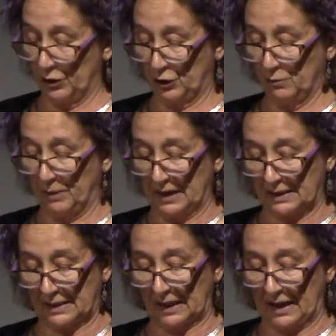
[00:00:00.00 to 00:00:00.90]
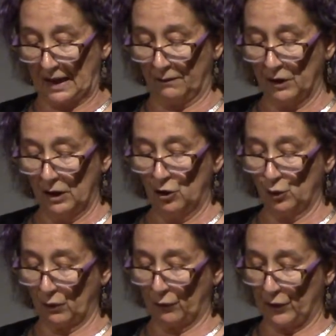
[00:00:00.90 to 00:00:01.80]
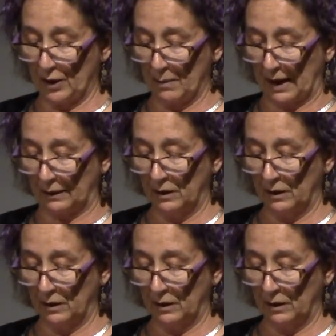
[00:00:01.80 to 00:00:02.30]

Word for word: to be a slave to a free man,